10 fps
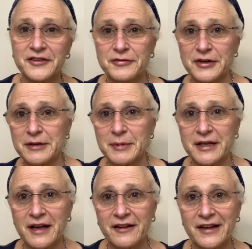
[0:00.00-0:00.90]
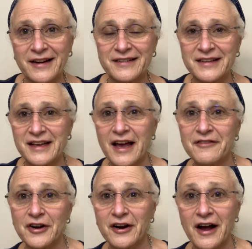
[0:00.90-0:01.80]
Friedman,
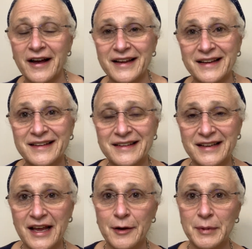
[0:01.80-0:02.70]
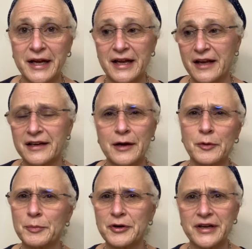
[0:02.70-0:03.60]
LIZFRIEDMAN. I will
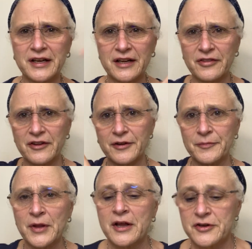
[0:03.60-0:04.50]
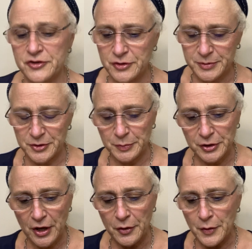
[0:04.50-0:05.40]
put it in the description
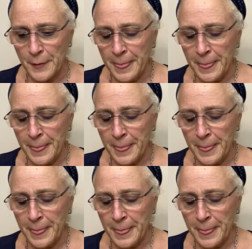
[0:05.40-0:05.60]
below.